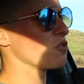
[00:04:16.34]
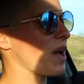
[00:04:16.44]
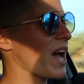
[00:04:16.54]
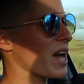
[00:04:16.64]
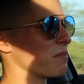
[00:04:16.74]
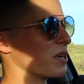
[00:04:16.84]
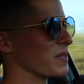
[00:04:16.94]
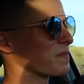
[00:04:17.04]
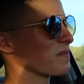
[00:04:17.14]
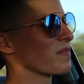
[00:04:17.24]
bad. But
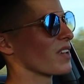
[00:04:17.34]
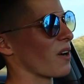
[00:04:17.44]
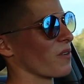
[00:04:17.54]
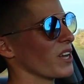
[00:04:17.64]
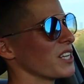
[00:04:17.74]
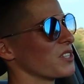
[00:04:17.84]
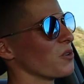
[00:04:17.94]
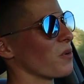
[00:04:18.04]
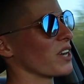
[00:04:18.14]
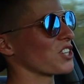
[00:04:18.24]
I really
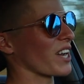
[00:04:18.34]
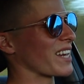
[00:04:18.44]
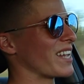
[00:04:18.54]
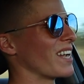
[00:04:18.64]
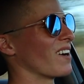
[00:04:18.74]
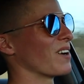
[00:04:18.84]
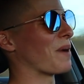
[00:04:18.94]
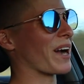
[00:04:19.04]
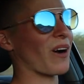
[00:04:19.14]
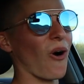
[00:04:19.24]
do wish I could hear
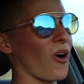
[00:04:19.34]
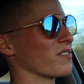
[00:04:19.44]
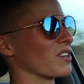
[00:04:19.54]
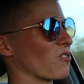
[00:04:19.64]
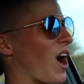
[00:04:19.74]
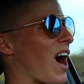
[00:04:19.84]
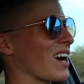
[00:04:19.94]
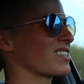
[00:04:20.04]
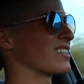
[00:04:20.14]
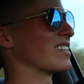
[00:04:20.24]
my car off the
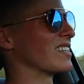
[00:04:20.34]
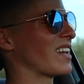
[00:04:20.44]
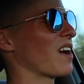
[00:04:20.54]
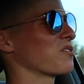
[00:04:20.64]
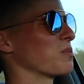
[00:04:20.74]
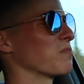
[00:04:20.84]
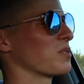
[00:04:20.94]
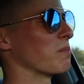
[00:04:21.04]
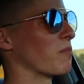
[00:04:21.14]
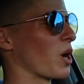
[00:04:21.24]
rocks and have some
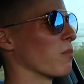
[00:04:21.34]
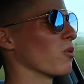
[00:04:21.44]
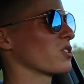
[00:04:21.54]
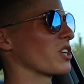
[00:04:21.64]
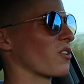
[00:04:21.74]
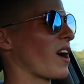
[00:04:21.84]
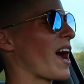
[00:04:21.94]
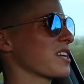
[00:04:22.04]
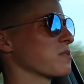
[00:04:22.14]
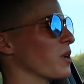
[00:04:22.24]
burbles and
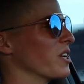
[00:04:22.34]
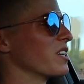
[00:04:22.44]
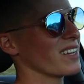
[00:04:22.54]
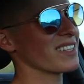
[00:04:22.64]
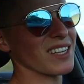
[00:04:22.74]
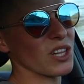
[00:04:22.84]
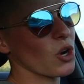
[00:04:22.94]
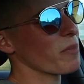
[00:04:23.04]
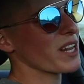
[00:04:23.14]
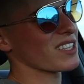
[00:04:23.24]
cracks. But it's a
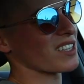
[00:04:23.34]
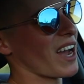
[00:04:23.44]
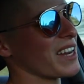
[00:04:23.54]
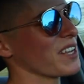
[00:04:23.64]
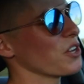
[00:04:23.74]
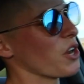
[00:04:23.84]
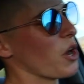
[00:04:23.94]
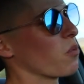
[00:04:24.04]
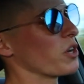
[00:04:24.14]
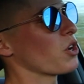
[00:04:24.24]
little bit exciting, you
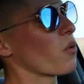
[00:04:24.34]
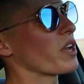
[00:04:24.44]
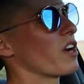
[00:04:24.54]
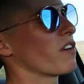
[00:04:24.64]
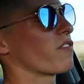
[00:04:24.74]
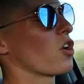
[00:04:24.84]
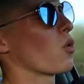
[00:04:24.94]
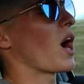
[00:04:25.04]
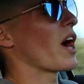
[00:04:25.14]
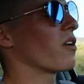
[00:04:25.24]
know, when you don't hear it for a
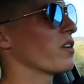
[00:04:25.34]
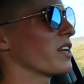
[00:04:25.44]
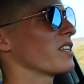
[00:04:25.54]
while.